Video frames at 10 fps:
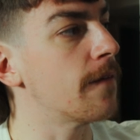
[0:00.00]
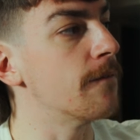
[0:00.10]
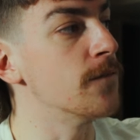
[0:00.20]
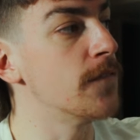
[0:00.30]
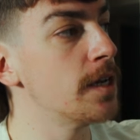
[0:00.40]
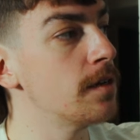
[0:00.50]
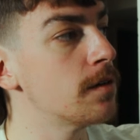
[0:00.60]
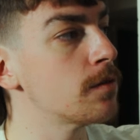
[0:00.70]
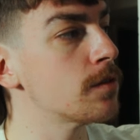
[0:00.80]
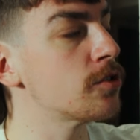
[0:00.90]

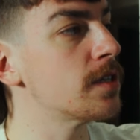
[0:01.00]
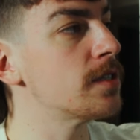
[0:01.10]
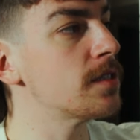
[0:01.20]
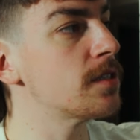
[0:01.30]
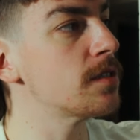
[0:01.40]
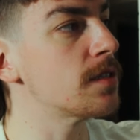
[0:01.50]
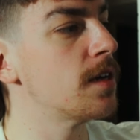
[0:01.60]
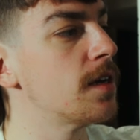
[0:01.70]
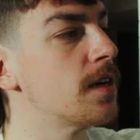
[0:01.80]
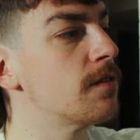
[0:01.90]
Video transitions.
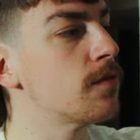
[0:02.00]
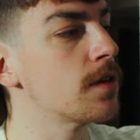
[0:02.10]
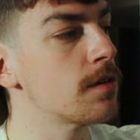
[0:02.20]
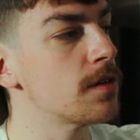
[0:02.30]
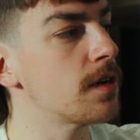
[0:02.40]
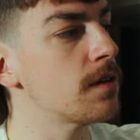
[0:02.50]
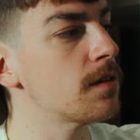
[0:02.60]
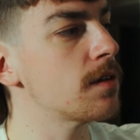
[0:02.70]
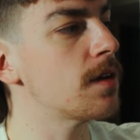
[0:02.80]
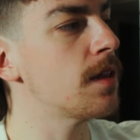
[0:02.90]
And if we go
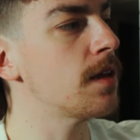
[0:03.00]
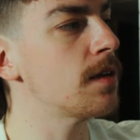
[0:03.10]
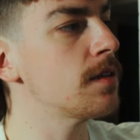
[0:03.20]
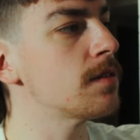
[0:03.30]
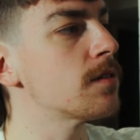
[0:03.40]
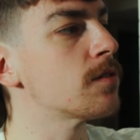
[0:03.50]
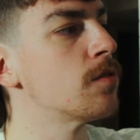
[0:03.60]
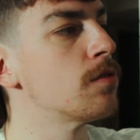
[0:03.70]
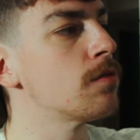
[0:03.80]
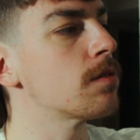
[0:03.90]
down, a lot of these are
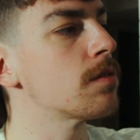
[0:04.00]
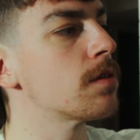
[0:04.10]
cool,